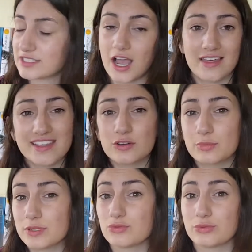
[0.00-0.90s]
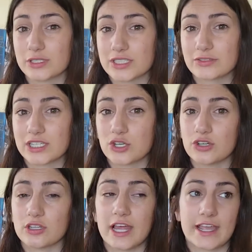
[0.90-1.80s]
I think it would be really
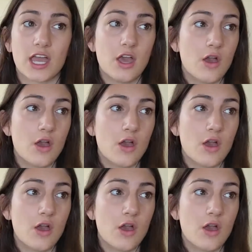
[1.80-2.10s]
good. Like